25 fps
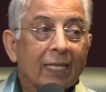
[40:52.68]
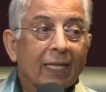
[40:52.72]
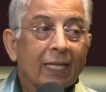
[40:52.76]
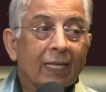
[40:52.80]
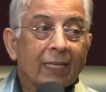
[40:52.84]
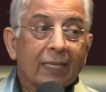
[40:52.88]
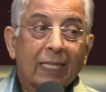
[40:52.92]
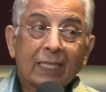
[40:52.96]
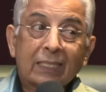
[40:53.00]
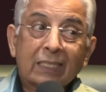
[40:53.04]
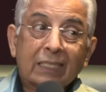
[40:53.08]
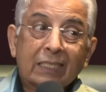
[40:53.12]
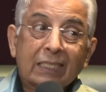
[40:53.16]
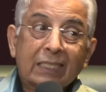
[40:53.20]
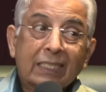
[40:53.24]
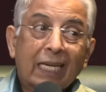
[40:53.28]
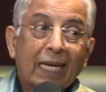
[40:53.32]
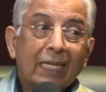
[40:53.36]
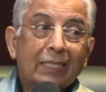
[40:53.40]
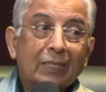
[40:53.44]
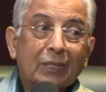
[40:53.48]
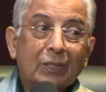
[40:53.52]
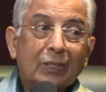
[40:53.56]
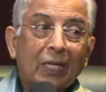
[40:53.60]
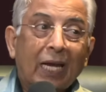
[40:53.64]
the
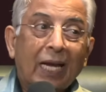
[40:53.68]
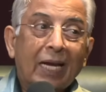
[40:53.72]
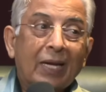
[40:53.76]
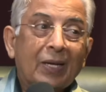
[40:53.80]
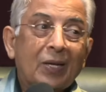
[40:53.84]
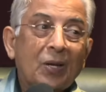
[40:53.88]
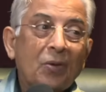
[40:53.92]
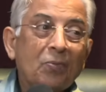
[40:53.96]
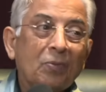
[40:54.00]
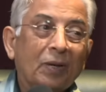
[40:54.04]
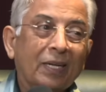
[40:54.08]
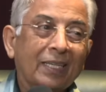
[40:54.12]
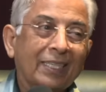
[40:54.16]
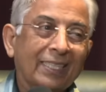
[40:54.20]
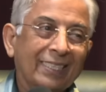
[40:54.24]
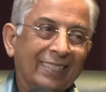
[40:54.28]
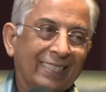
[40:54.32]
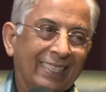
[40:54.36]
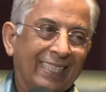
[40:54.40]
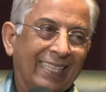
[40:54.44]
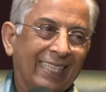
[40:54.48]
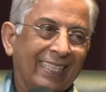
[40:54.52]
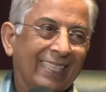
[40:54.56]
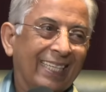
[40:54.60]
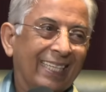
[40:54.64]
states' agreement is
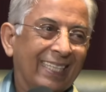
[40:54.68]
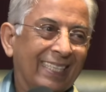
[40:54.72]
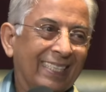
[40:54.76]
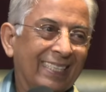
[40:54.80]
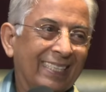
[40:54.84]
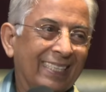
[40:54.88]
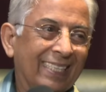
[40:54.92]
needed.